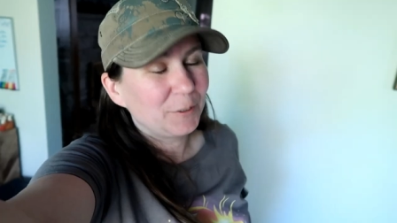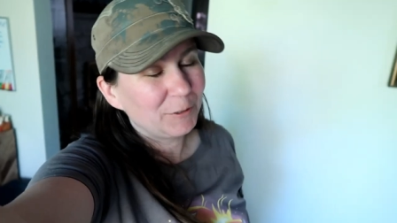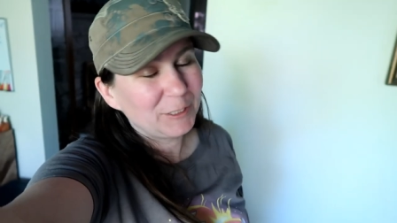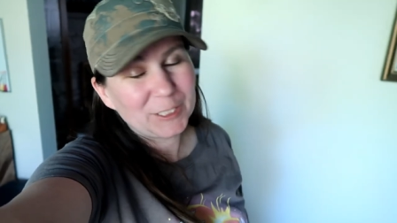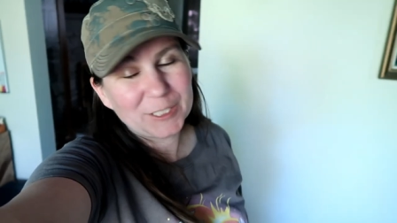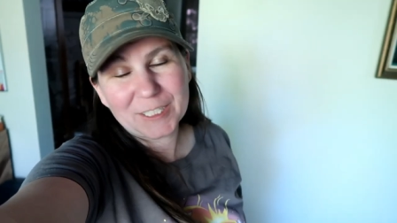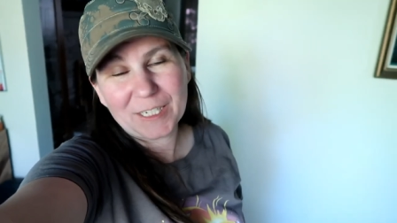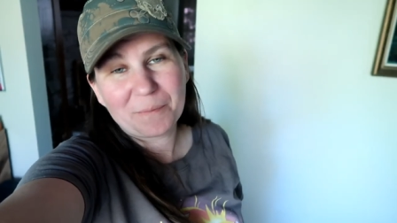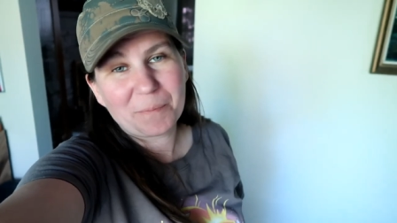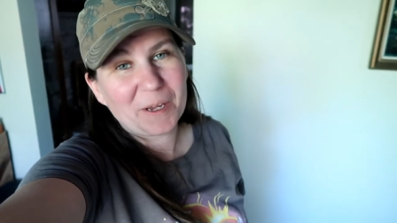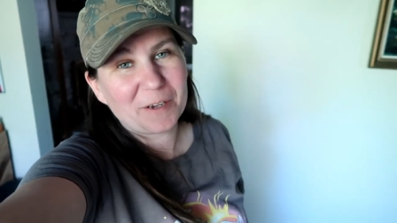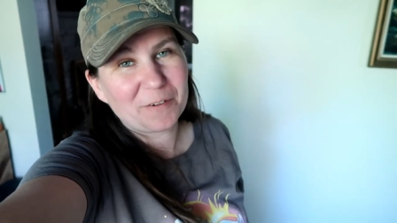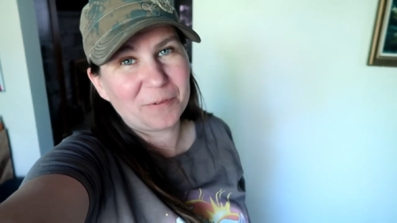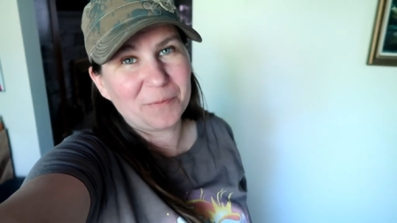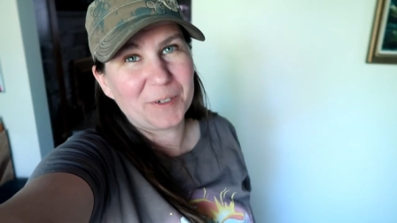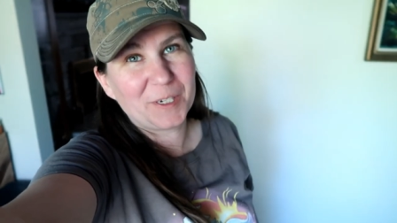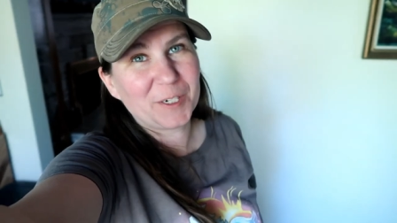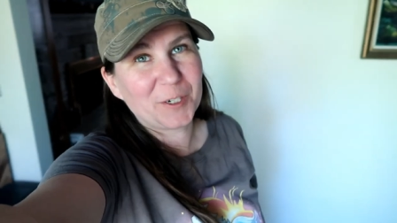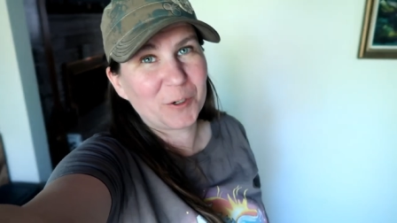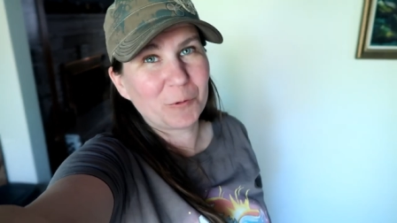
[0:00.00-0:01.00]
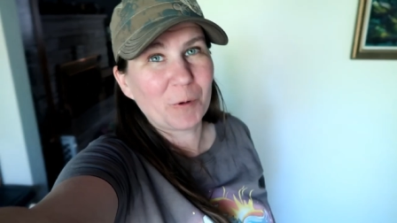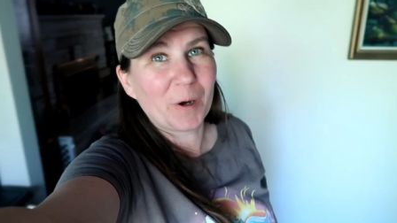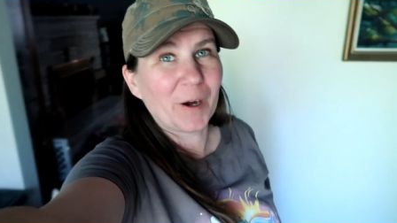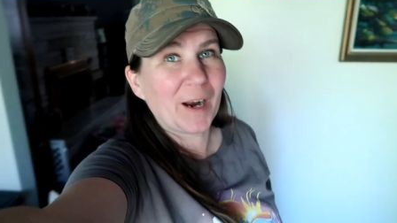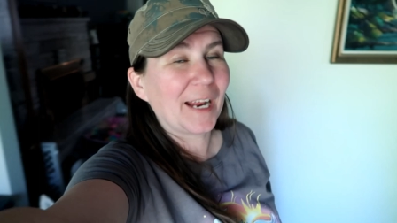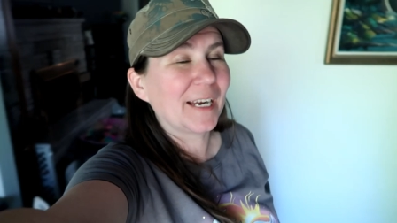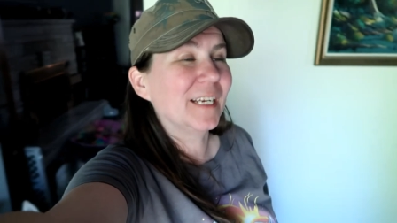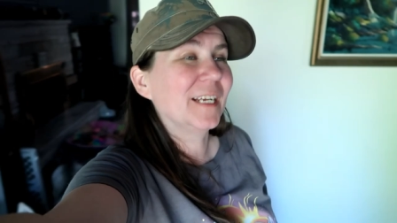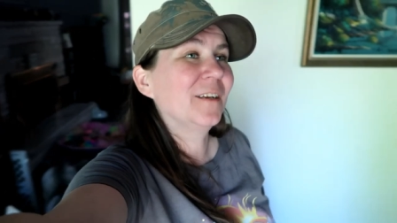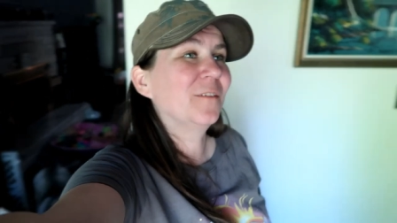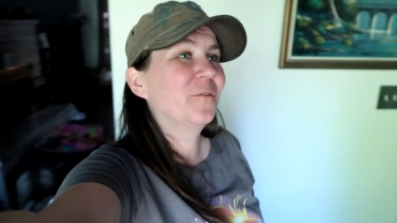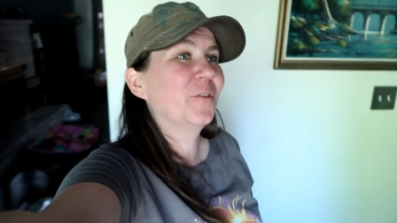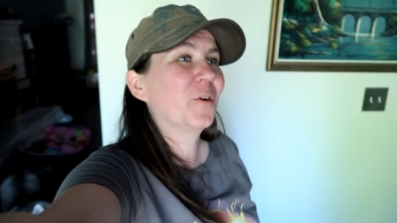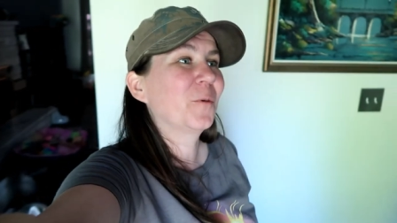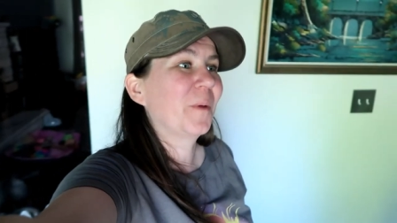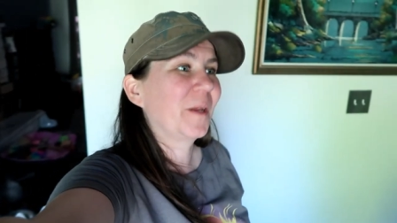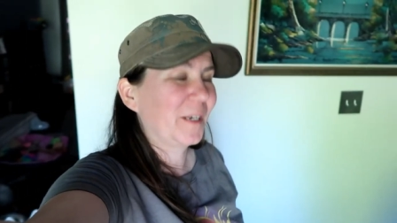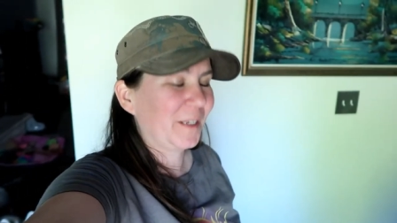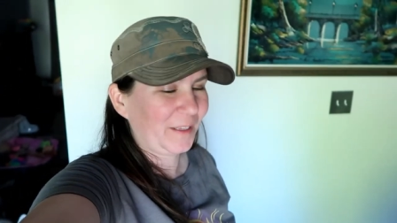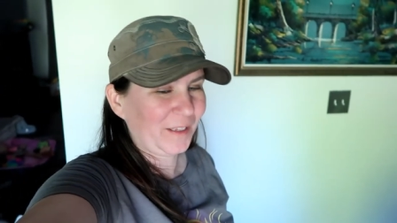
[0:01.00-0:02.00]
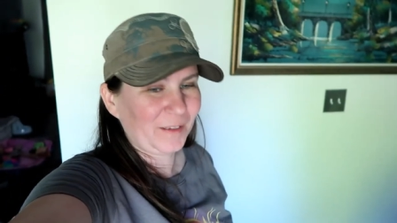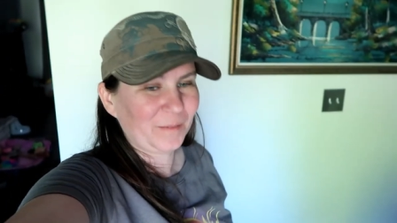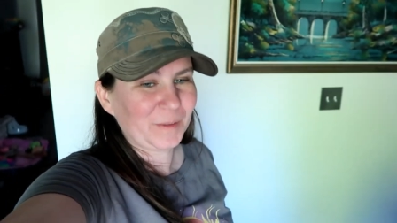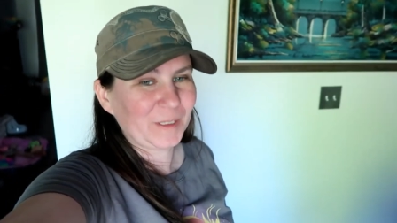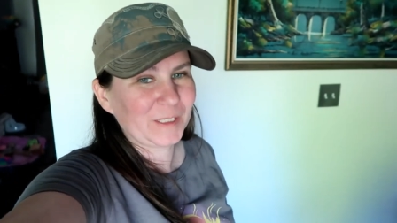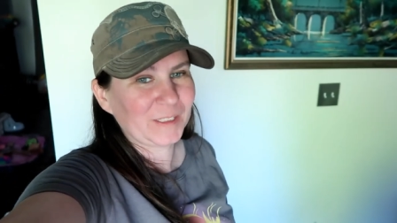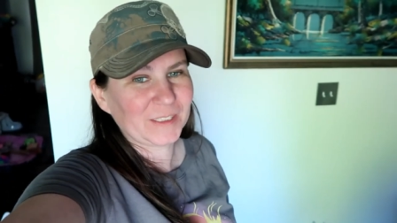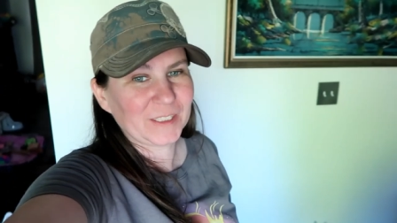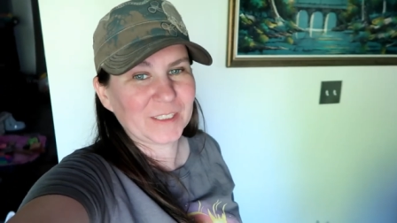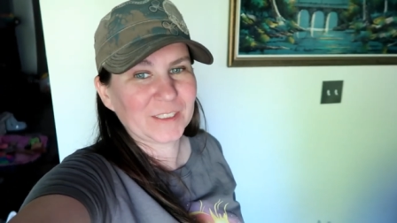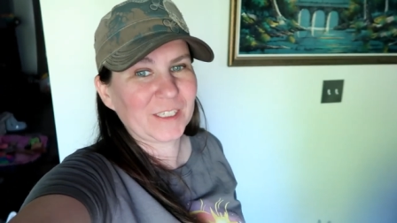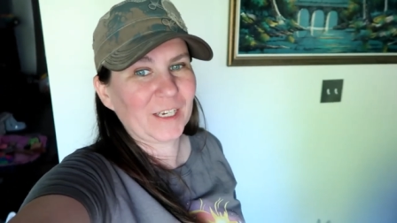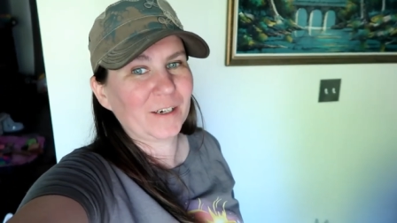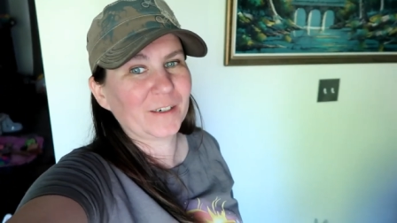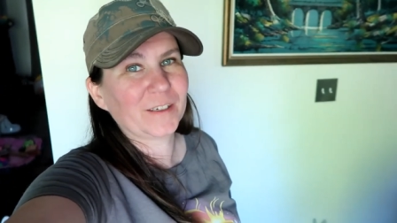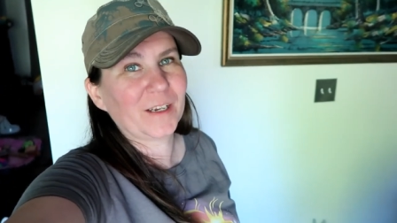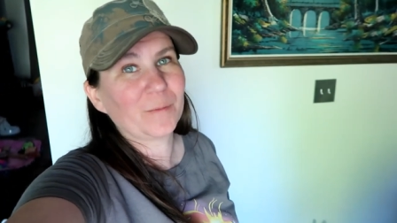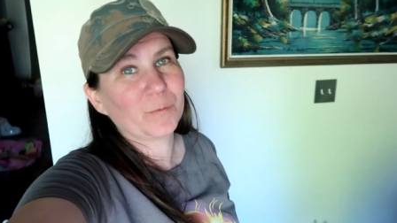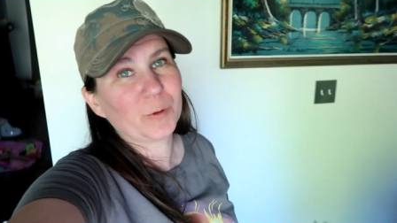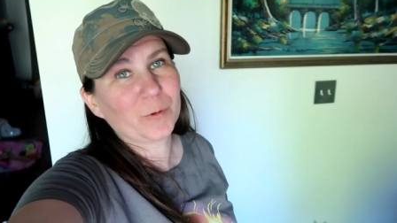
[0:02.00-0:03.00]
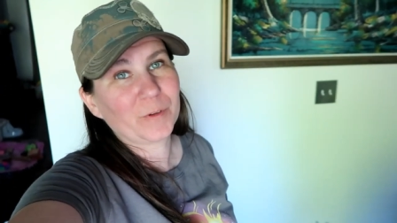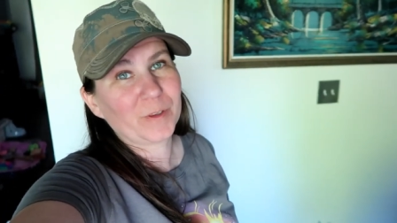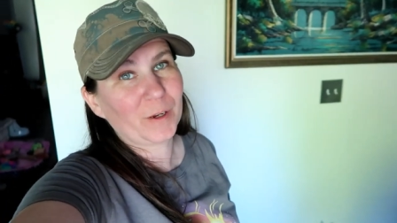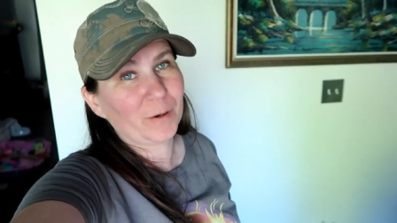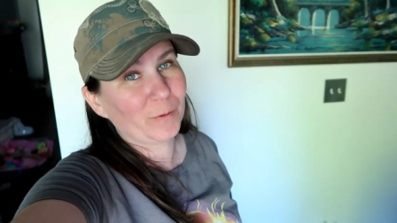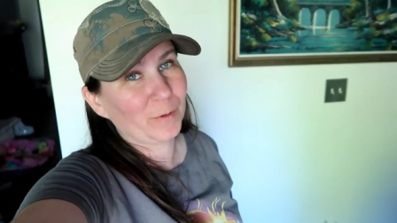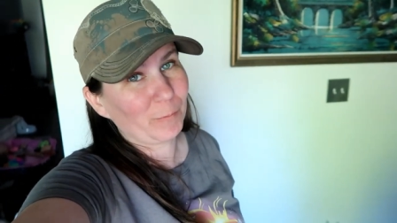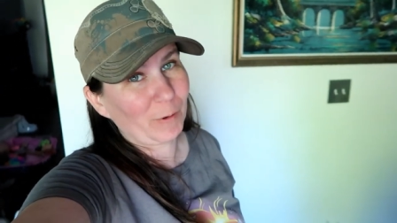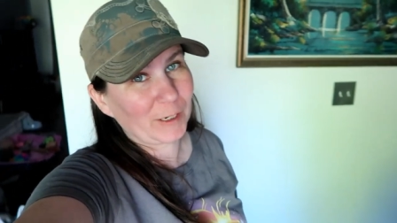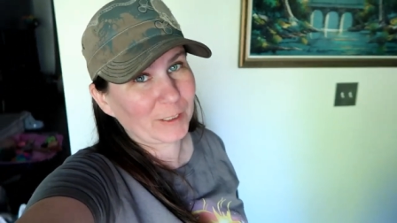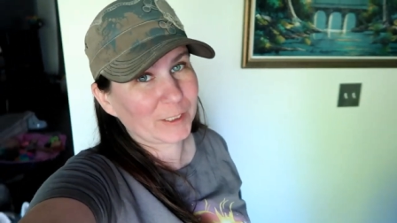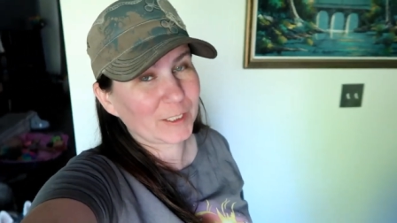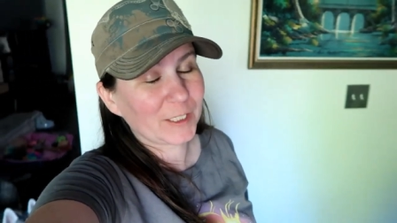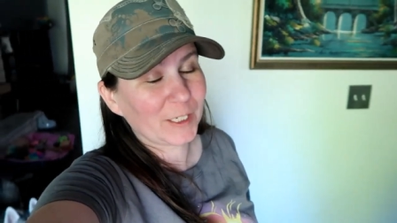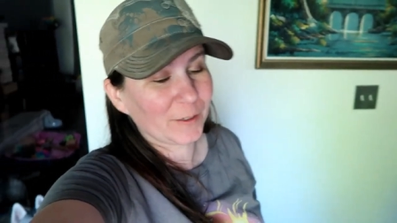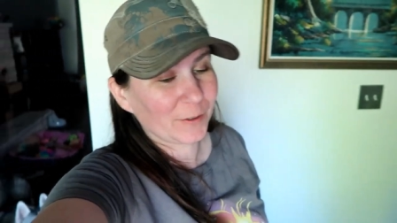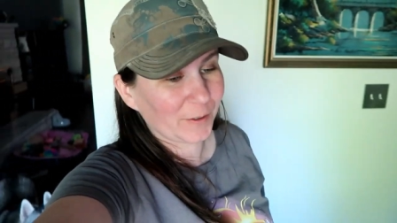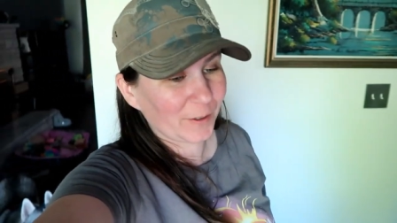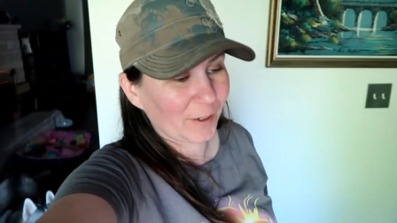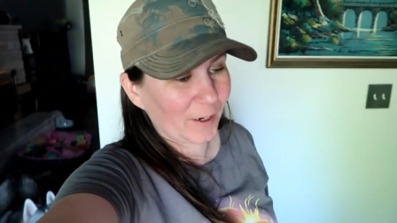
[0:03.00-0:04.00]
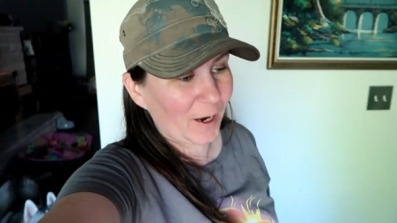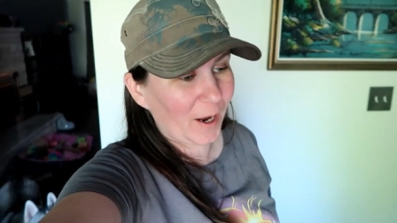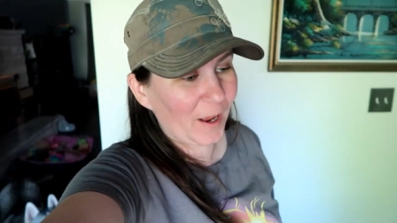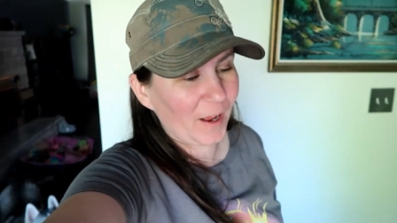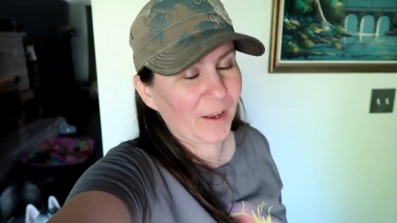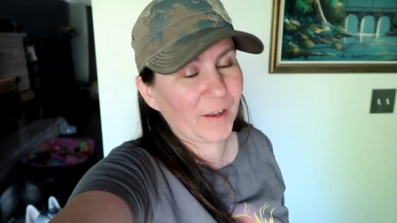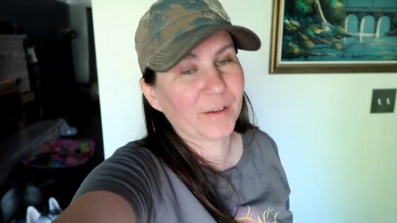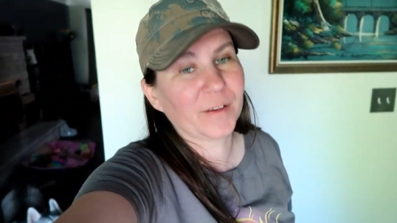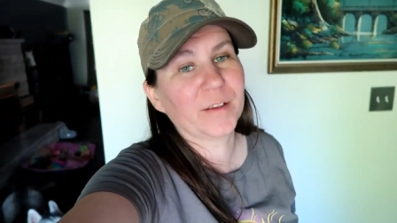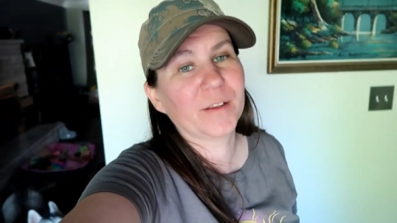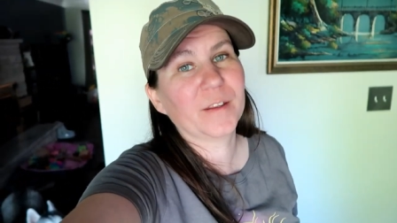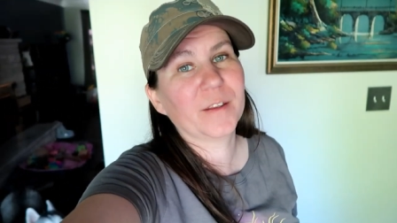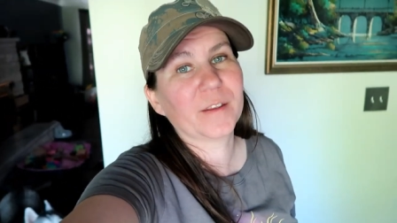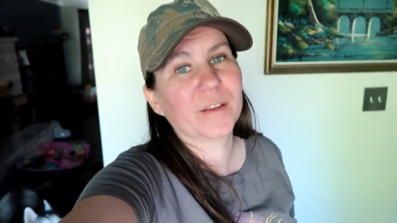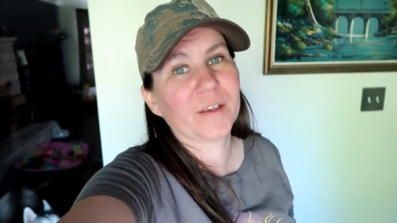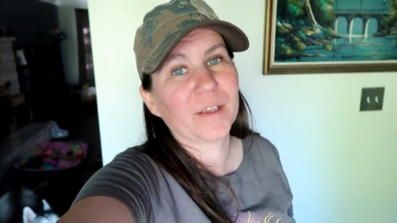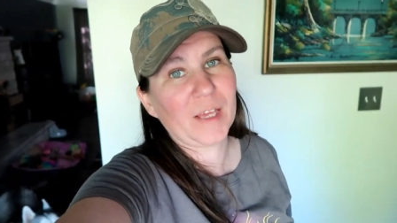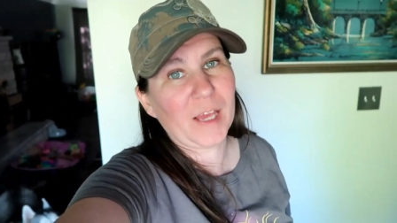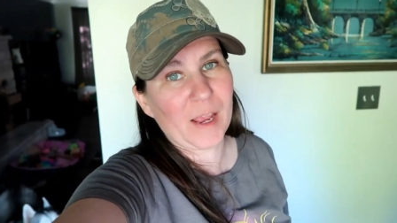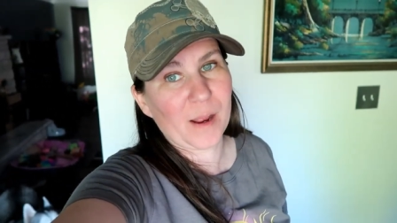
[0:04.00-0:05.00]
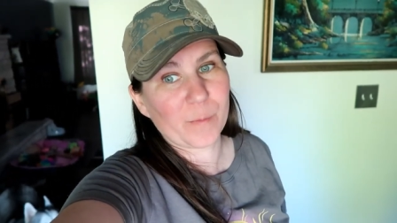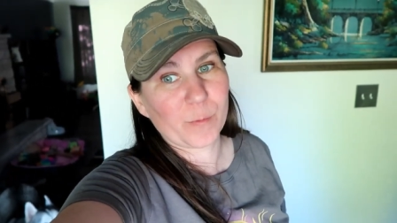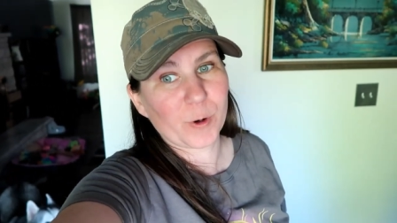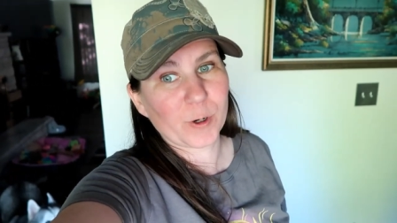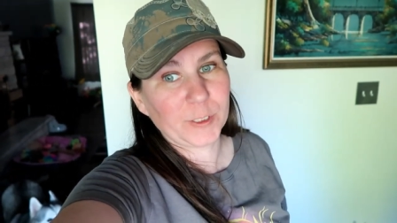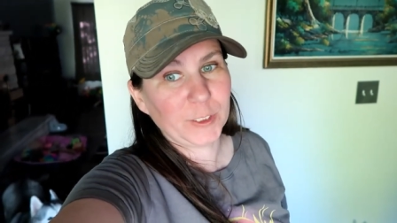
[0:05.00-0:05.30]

So we just got back from dinner where I didn't film anything because the entire time we were there we watched Kira on the camera.